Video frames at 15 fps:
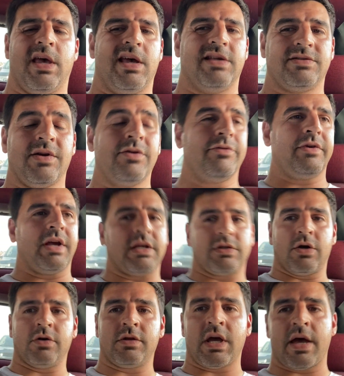So I don't know if you guys
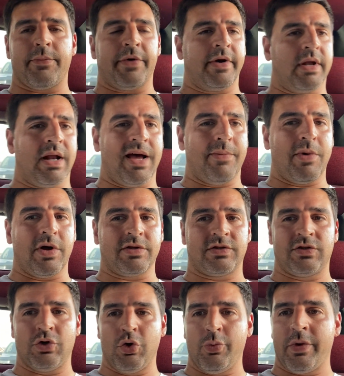heard that, but I'm
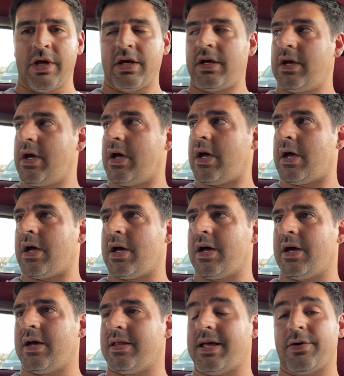assuming
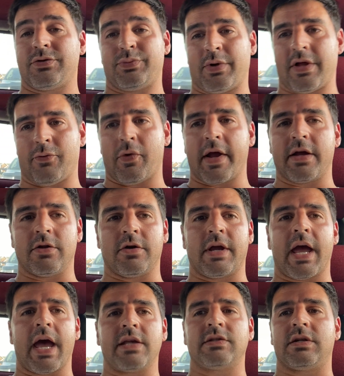that was probably regular
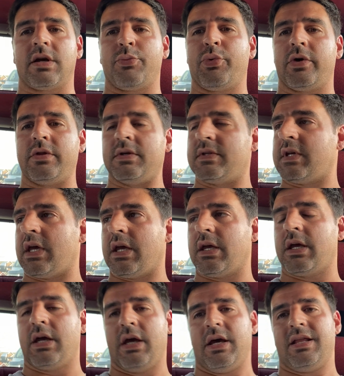gas that I put in the
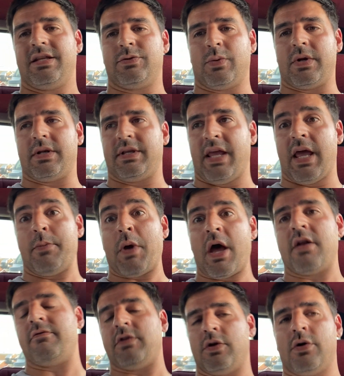tank. It's what came
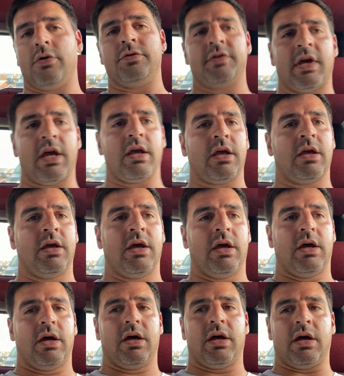out of the old tank,
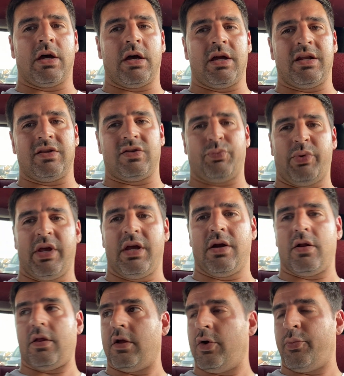and it's pinging
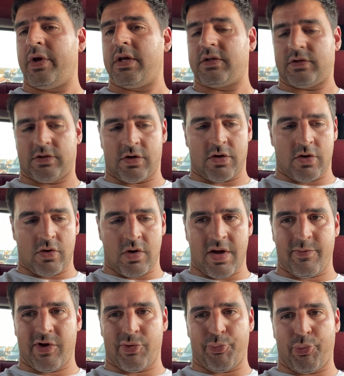a little bit. So
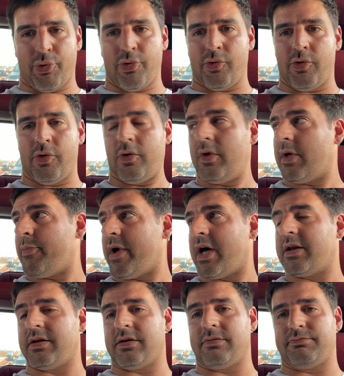I'm gonna pull
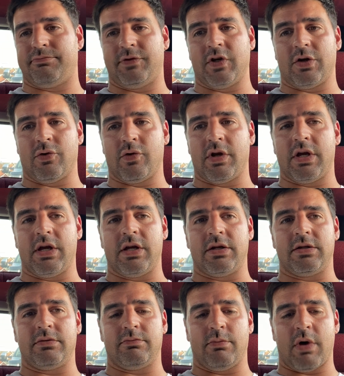about a
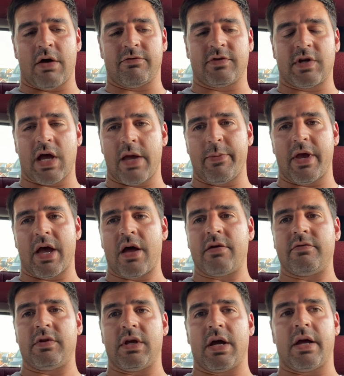degree of timing out
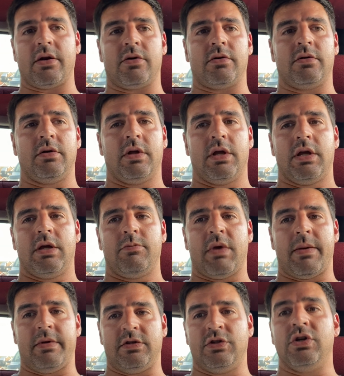of the idle,
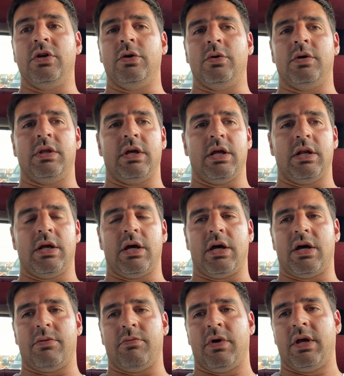maybe 2, and
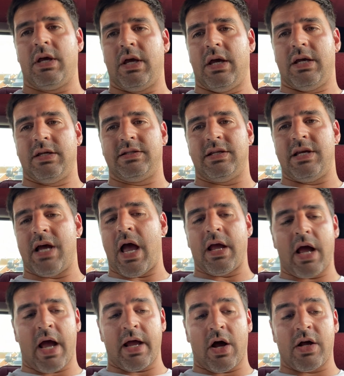then see.
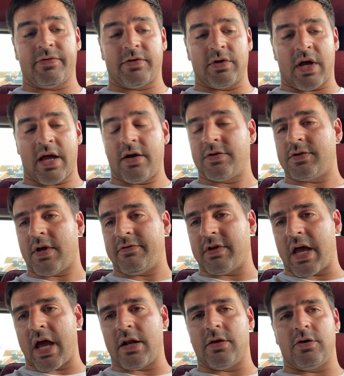I also have to
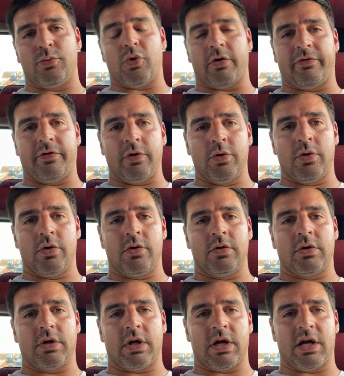add a little more fuel,
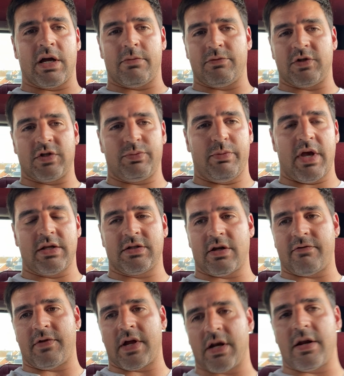just based
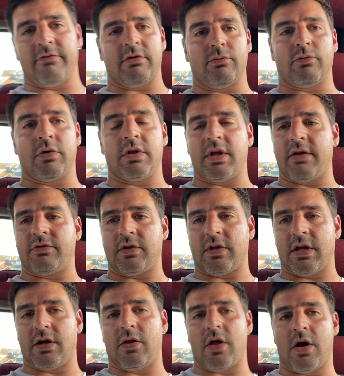off that. I didn't even really have to
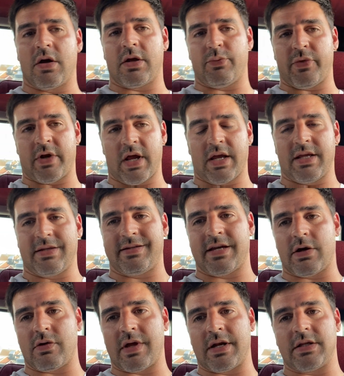data log it, but I could
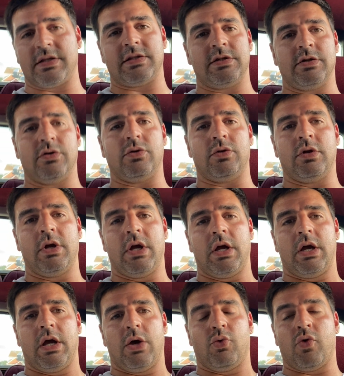tell that it's still
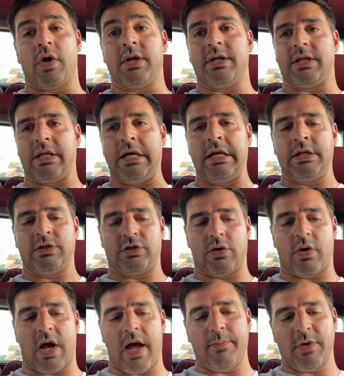running lean. So
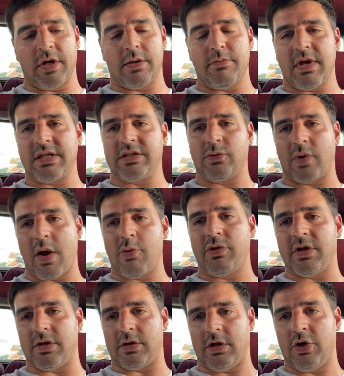I'm gonna mess around with
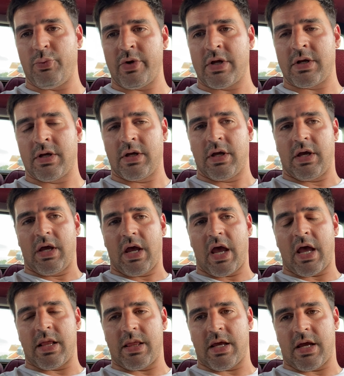it a little bit,
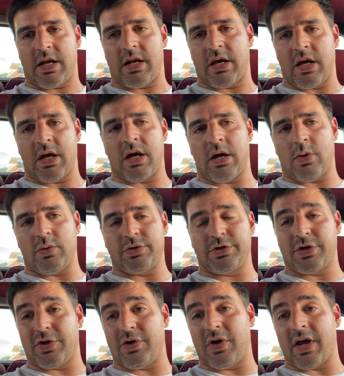and then we'll
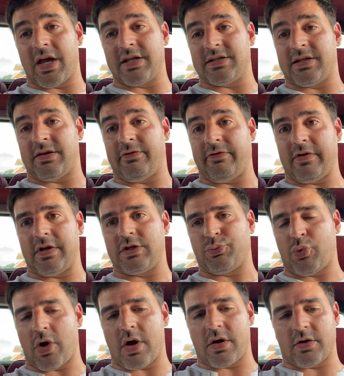show you guys the finished
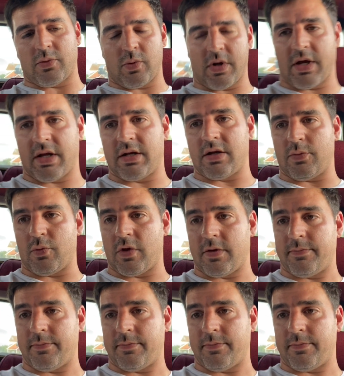product when I get done with it.